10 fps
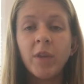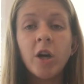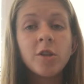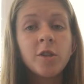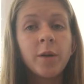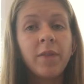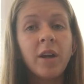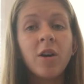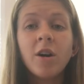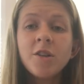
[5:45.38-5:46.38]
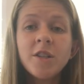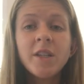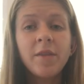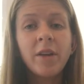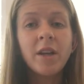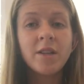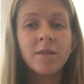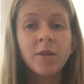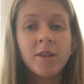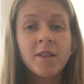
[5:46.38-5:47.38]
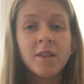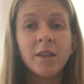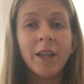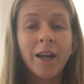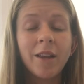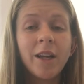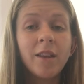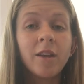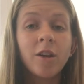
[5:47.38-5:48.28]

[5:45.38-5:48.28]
Also, if there are significant differences in leg length,